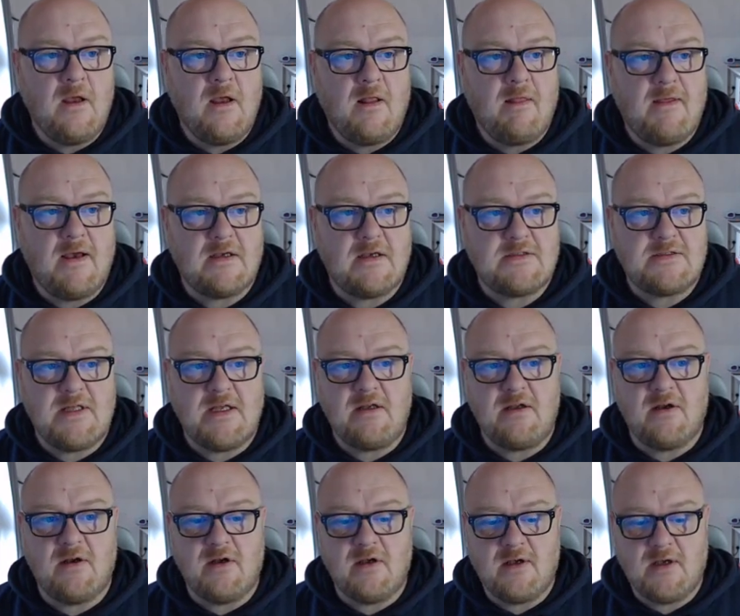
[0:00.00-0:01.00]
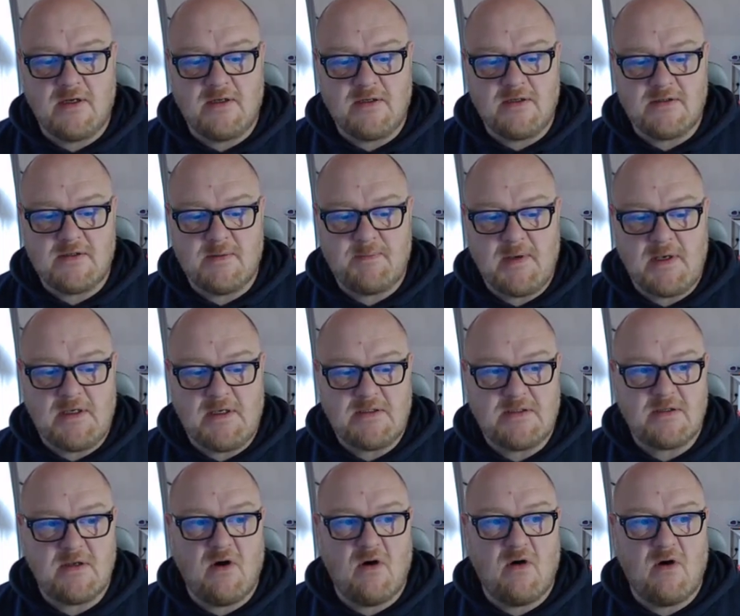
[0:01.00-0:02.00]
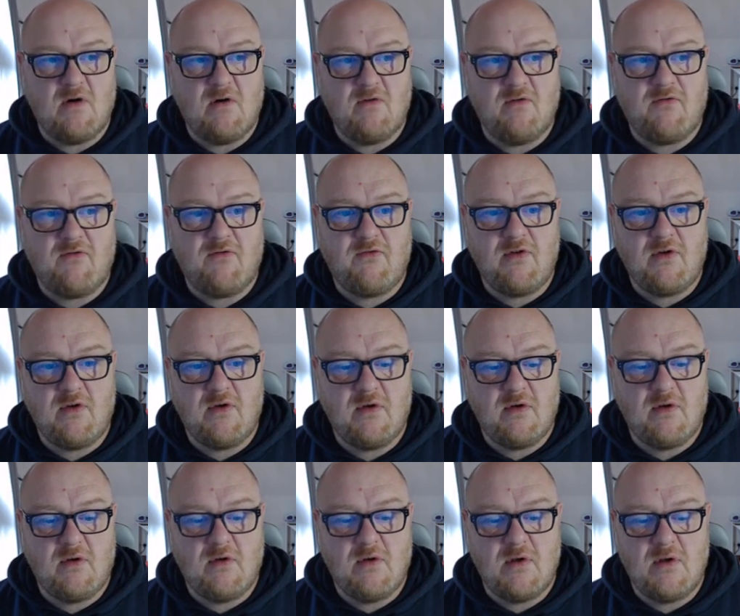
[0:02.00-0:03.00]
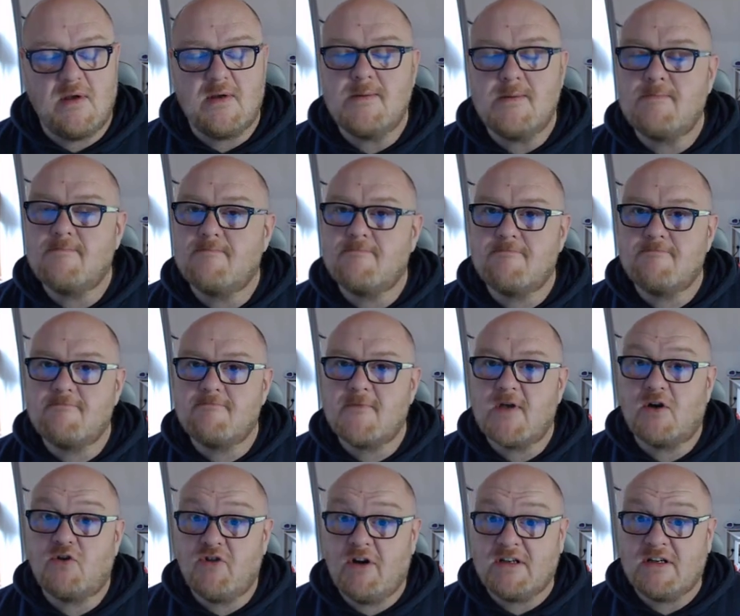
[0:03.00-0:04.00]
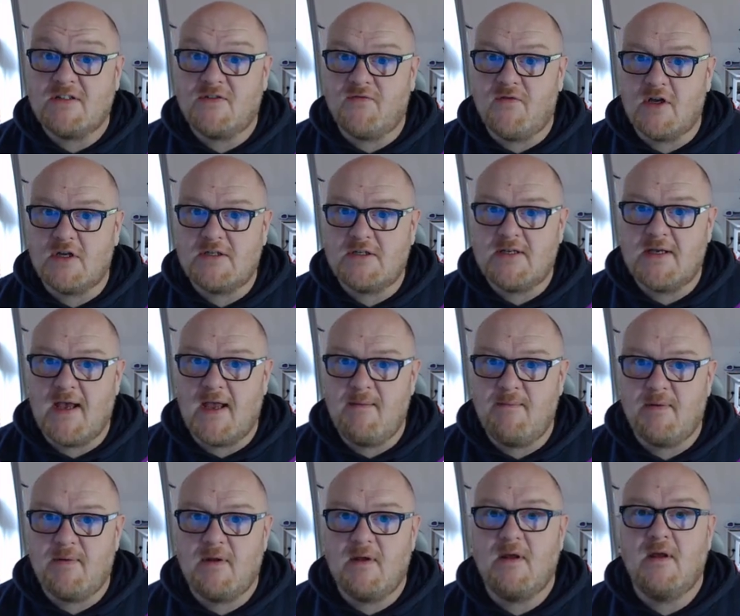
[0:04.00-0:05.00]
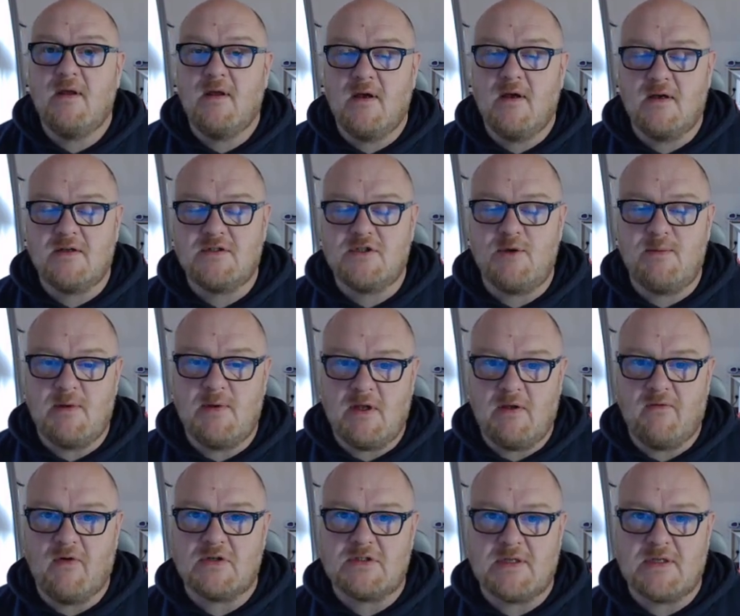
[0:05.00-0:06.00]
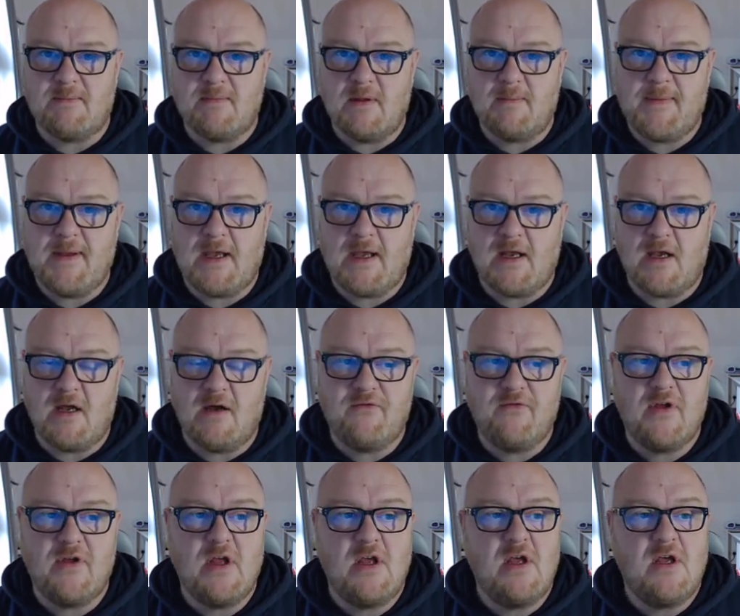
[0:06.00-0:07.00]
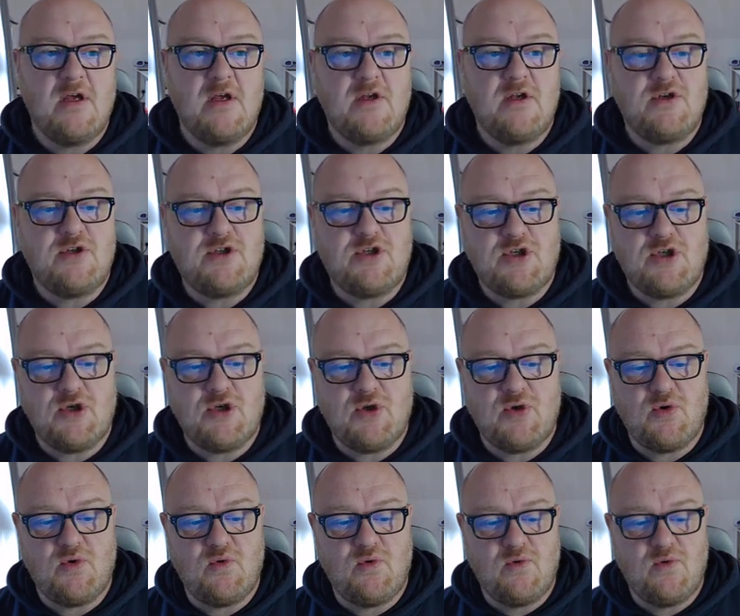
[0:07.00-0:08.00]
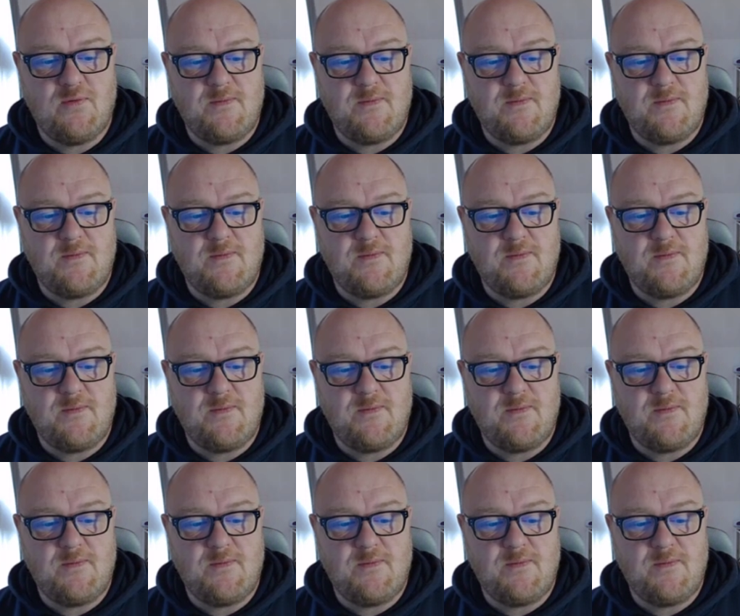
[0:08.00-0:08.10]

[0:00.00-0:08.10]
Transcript: That's then going to cut as a piece of transfer tape, assuming you've got something big enough, to